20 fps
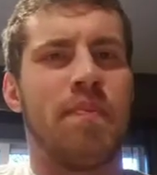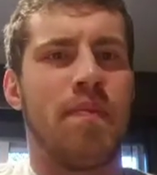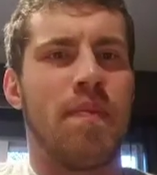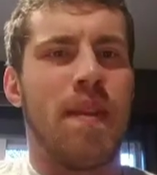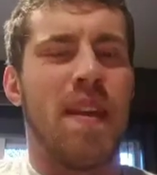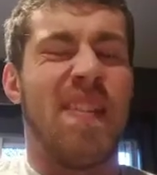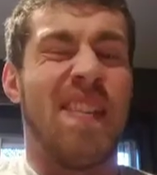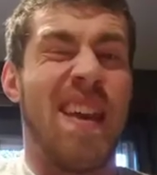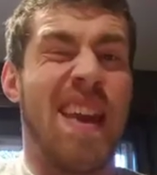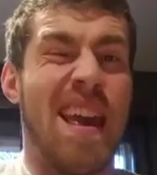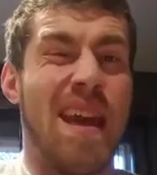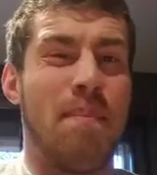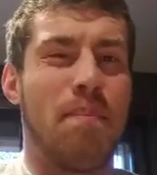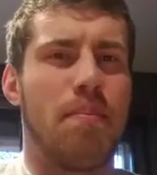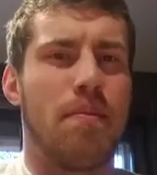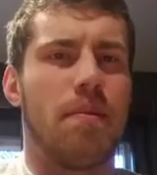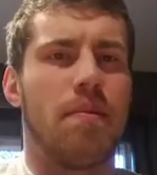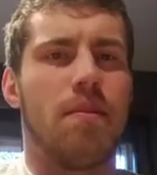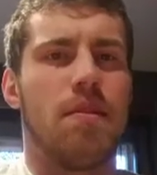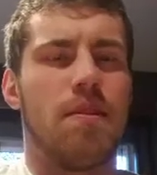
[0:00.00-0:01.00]
the hip
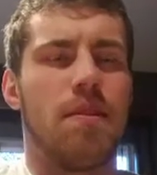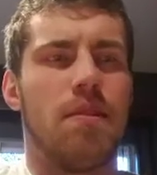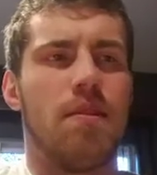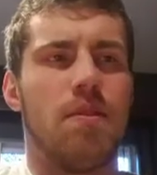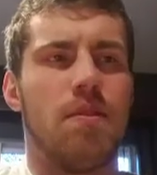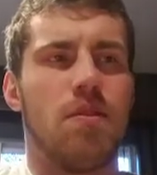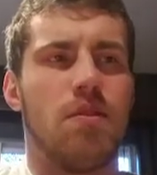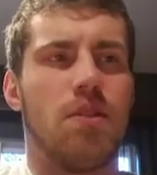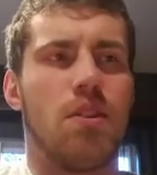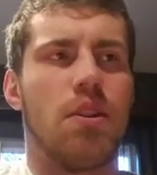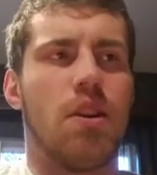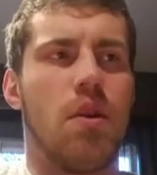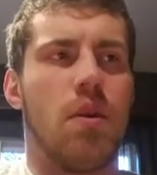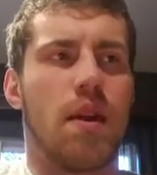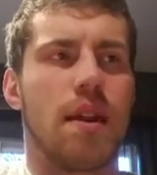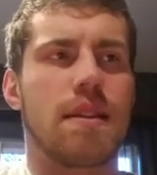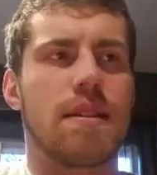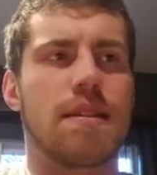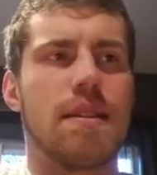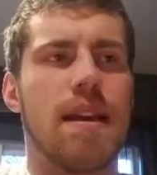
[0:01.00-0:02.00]
to
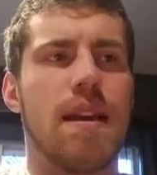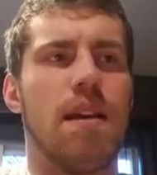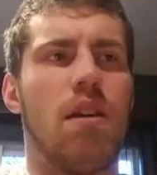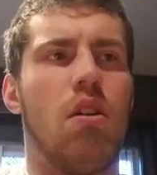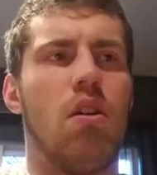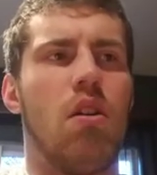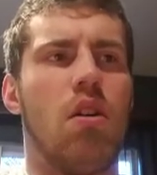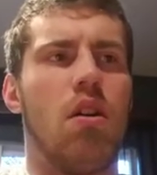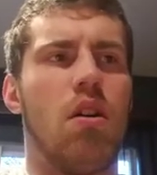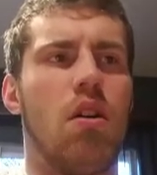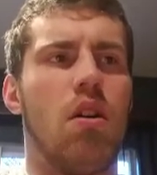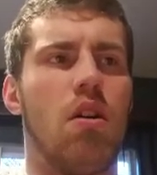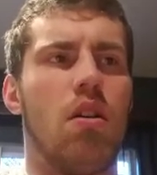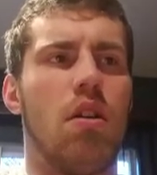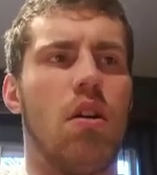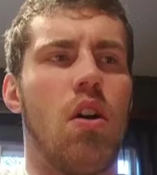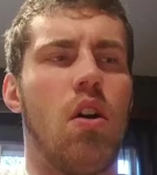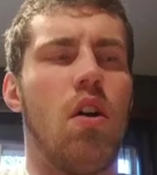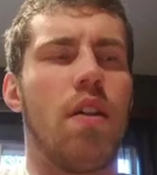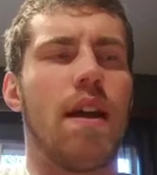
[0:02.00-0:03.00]
extent,
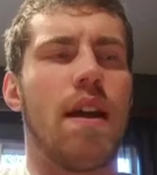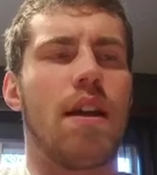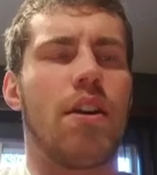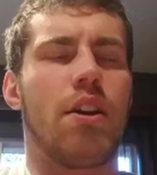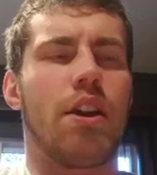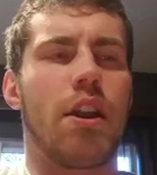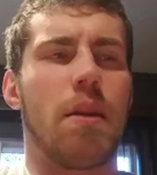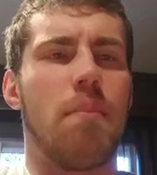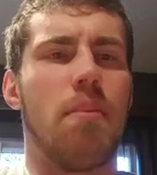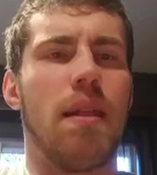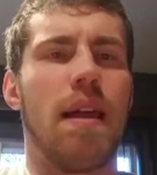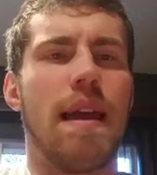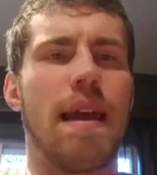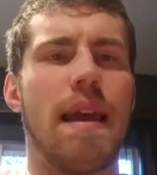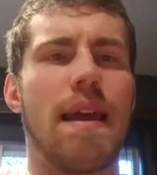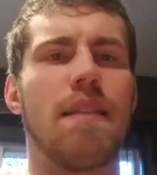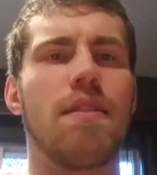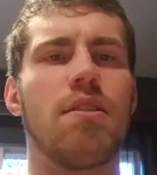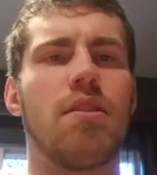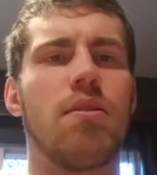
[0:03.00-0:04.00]
all that are going to play
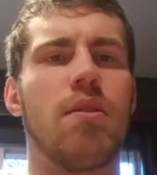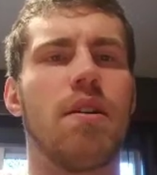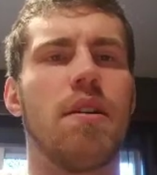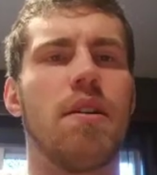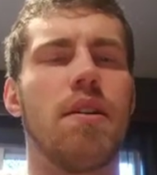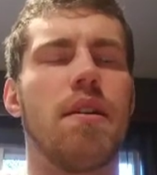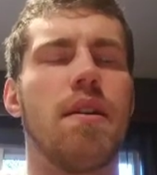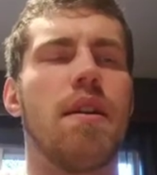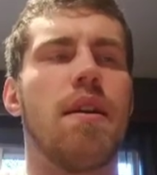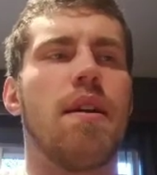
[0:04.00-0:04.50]
into it.